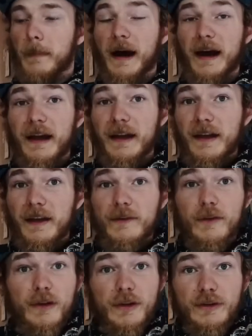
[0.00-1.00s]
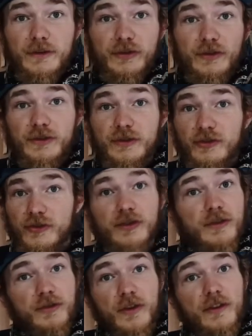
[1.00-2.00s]
My solution, so
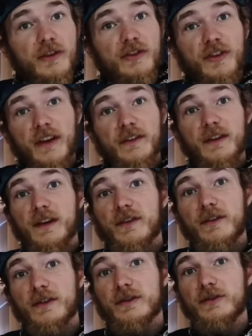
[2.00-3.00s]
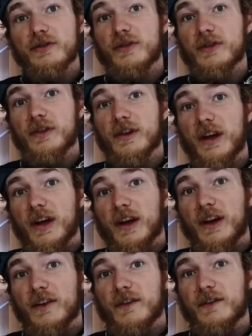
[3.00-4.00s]
just suggesting a solution,
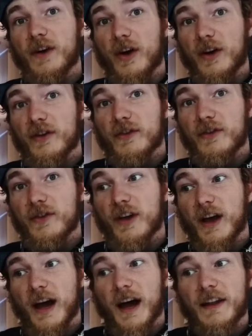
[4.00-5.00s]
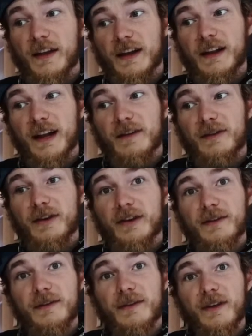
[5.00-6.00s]
starts at 11
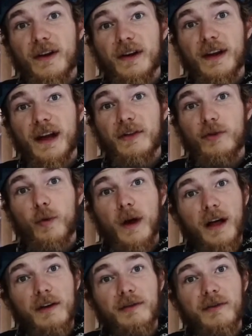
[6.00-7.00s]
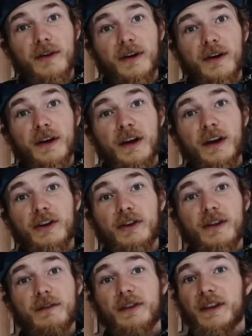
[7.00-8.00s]
of starting at 12.
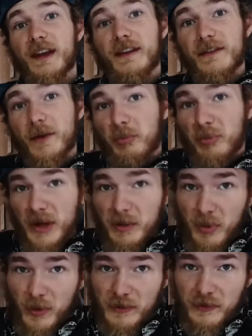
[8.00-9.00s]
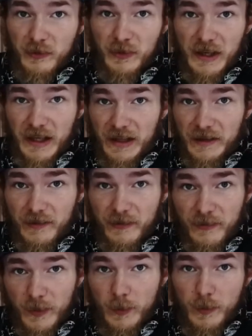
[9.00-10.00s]
You'll even get some people to eat
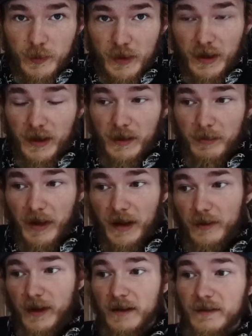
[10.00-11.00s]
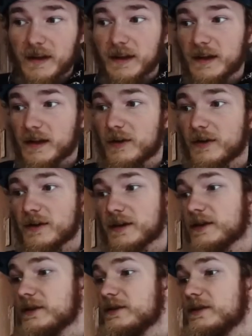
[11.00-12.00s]
food by arriving
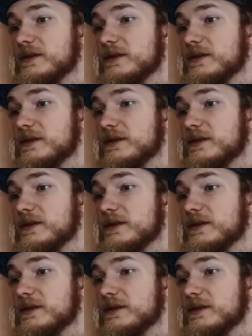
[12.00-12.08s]
earlier.